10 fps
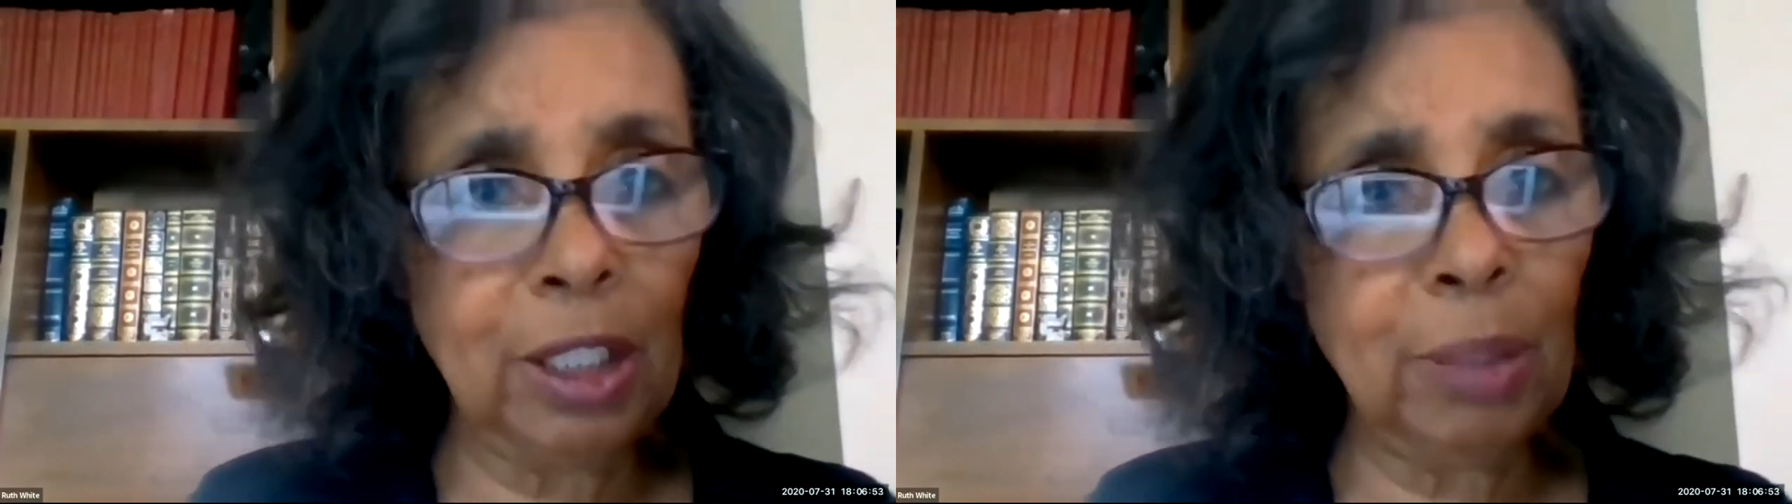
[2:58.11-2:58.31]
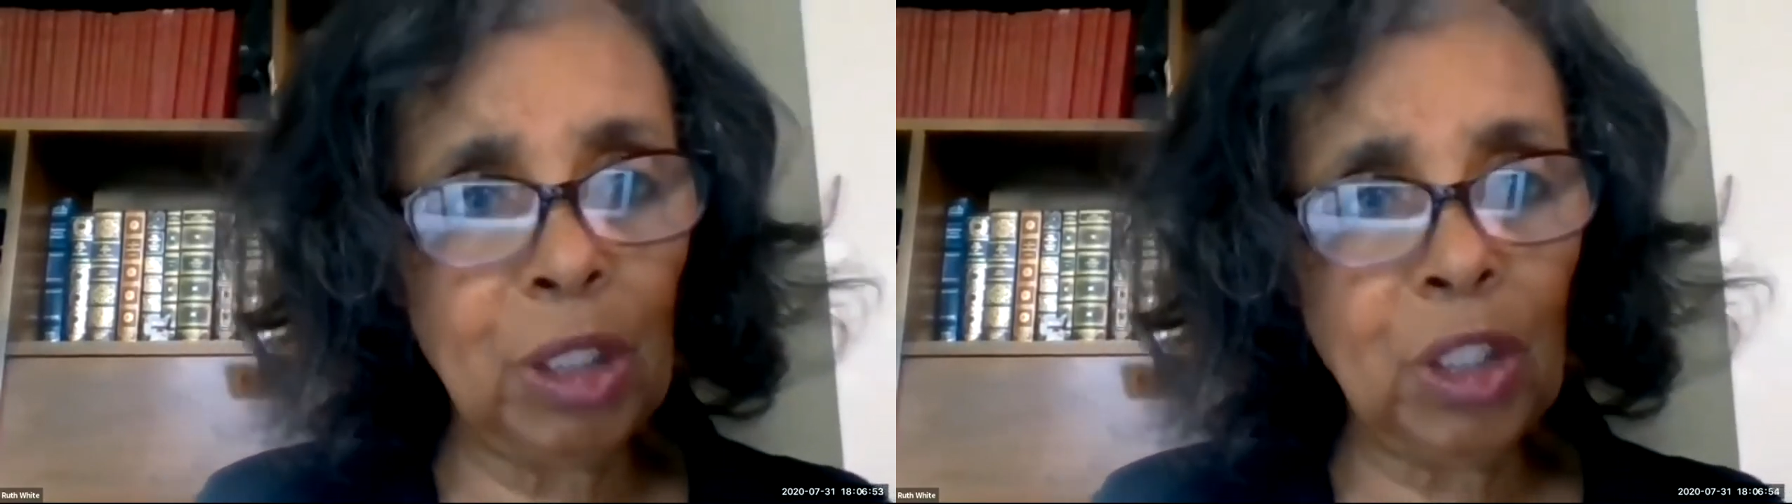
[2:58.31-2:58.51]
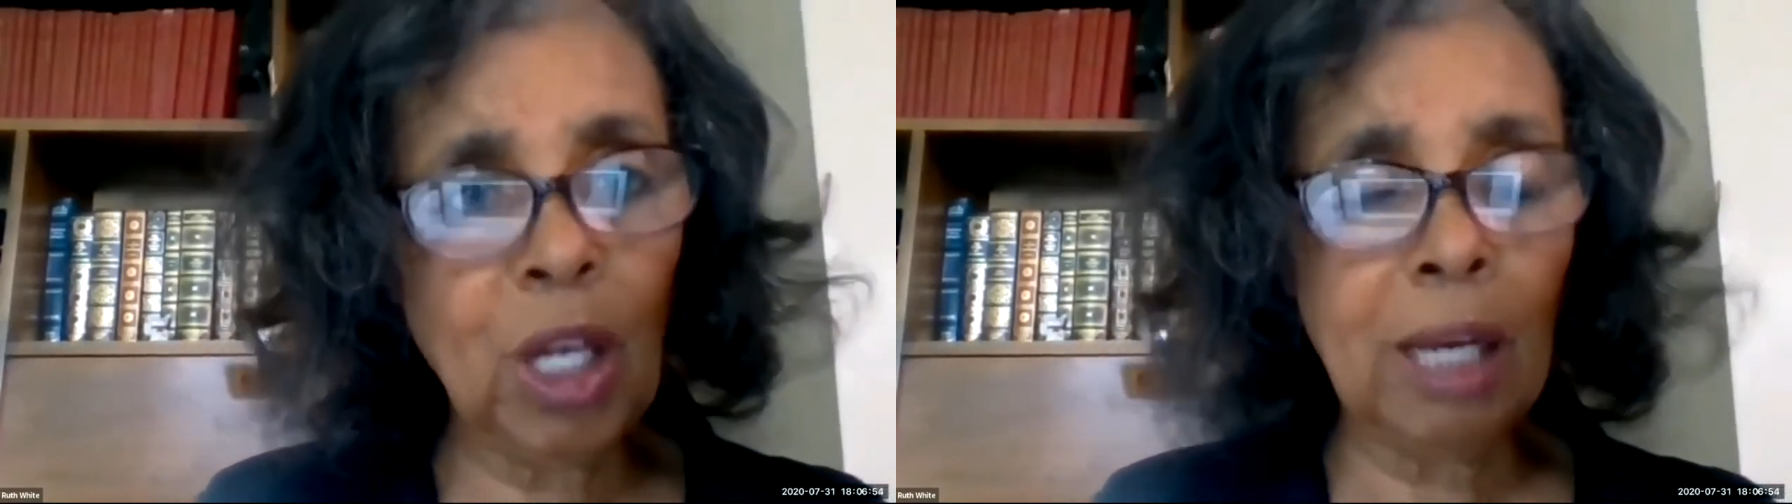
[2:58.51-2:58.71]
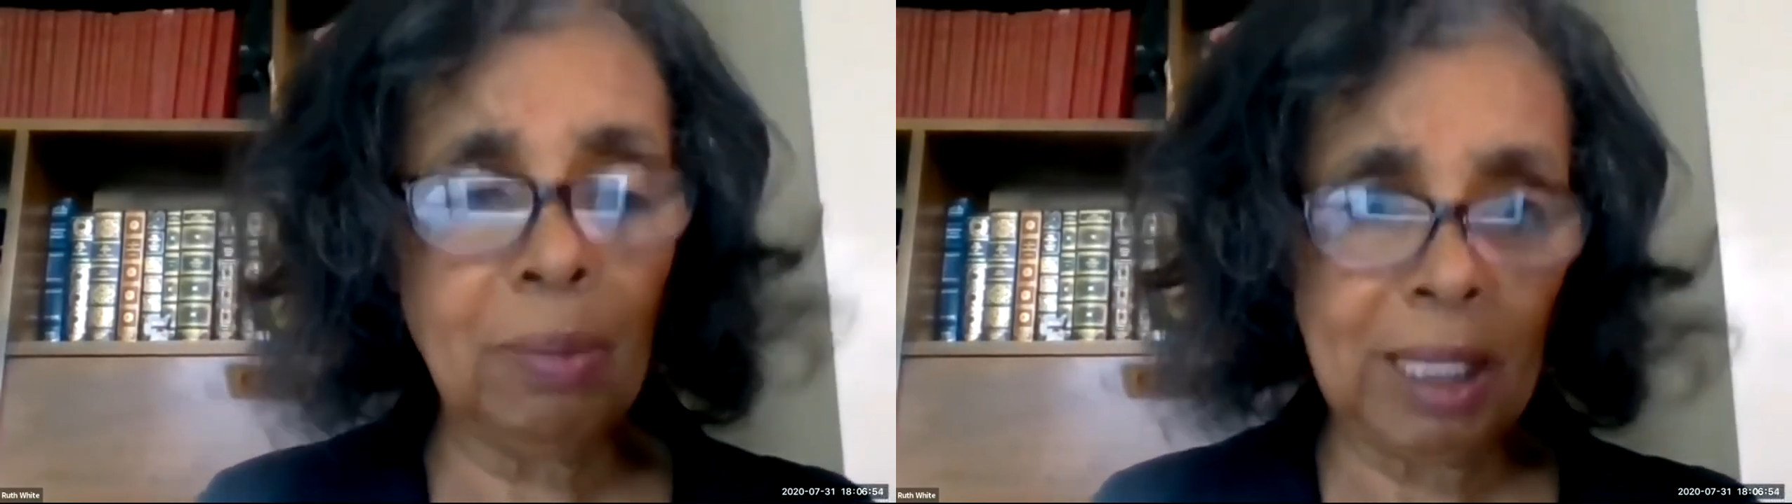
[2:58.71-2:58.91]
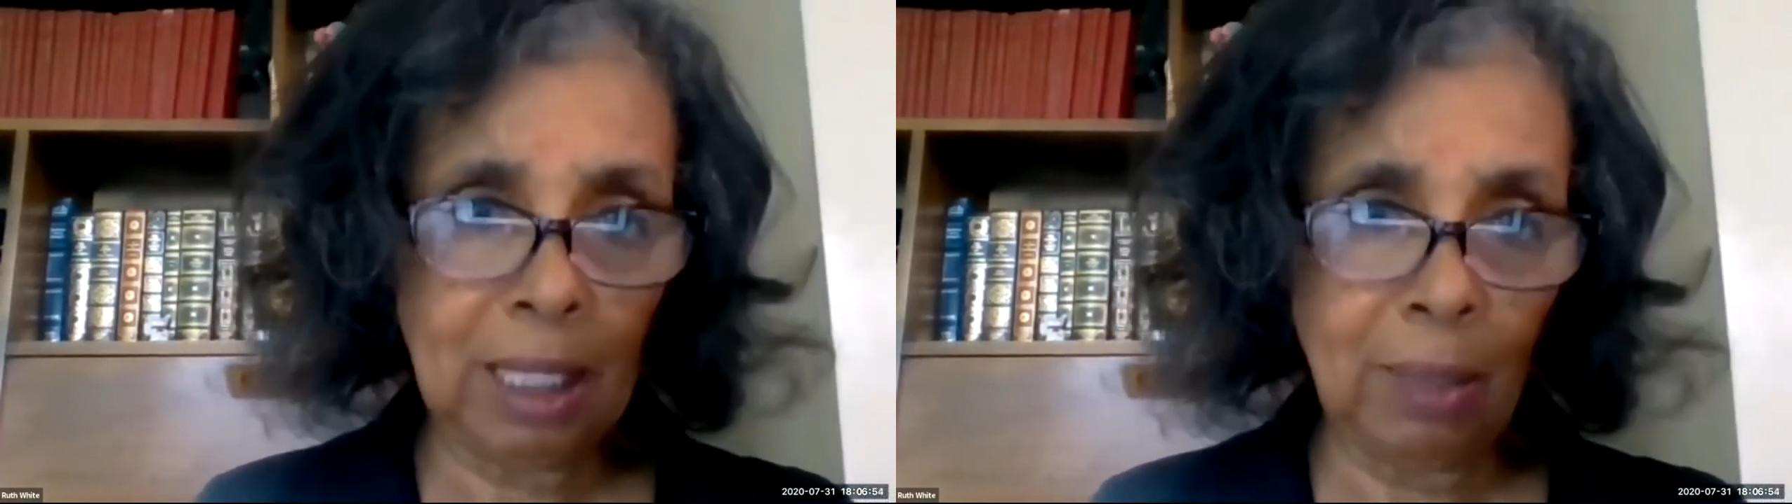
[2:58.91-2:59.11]
to be taught
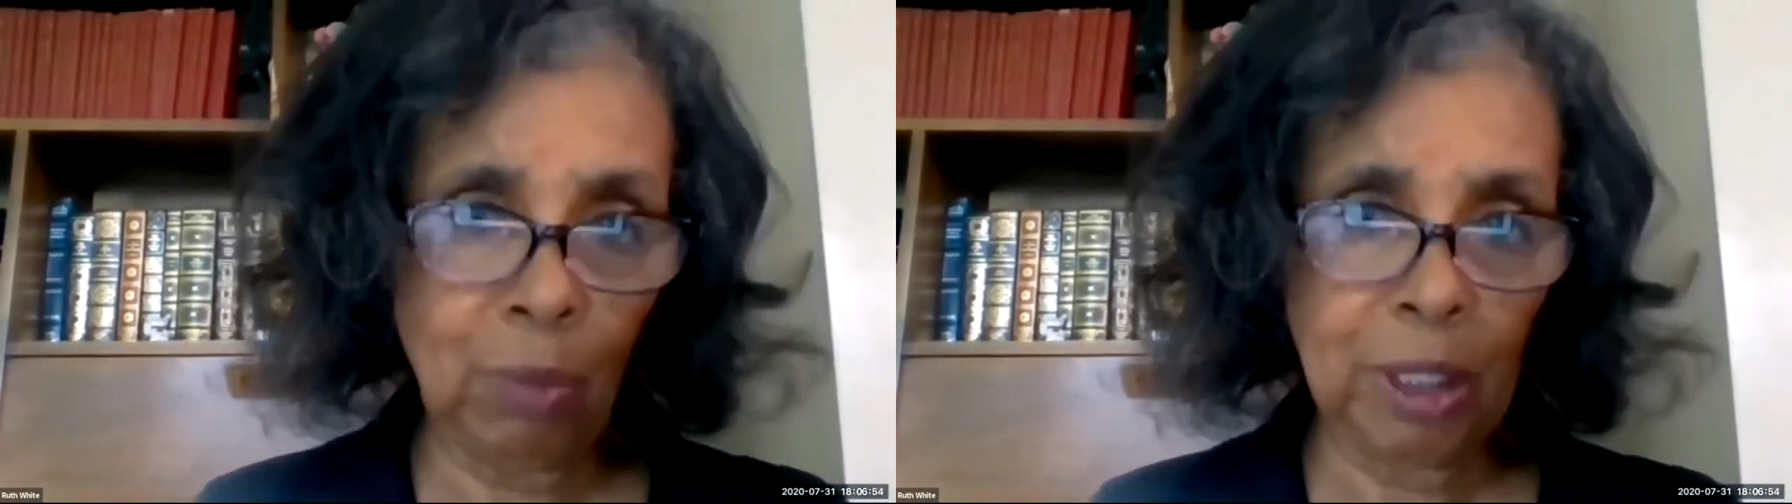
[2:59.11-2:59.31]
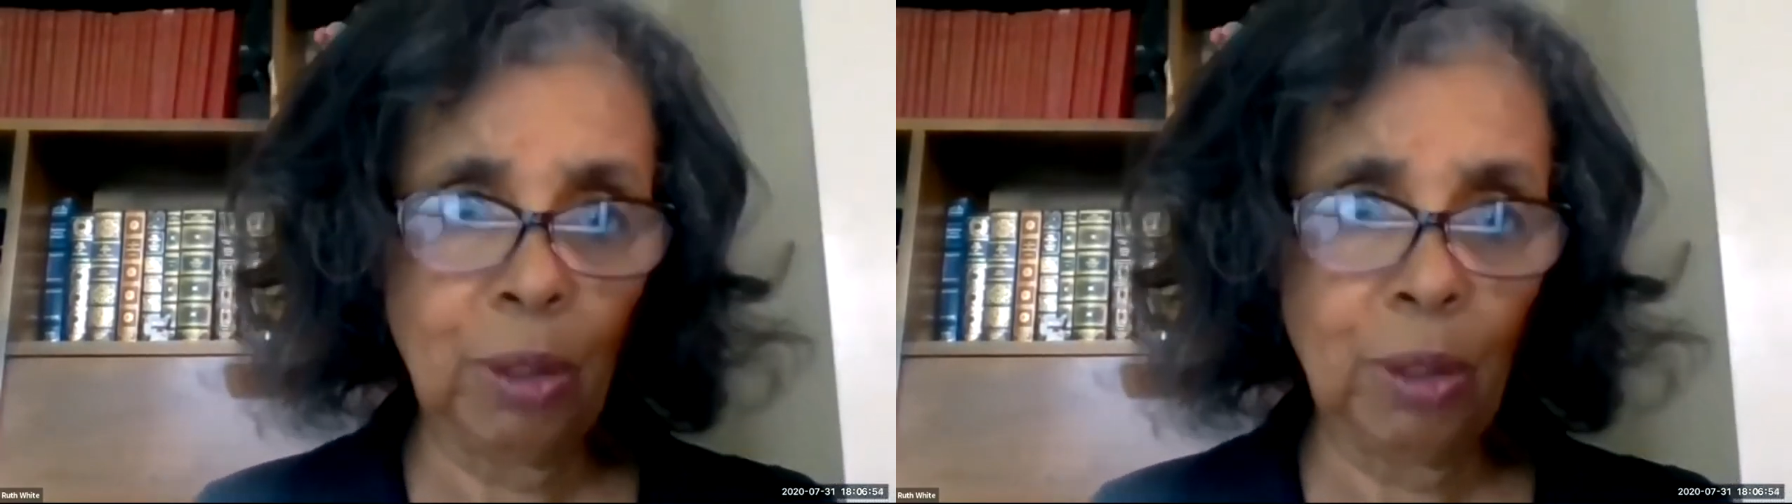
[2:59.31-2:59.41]
by someone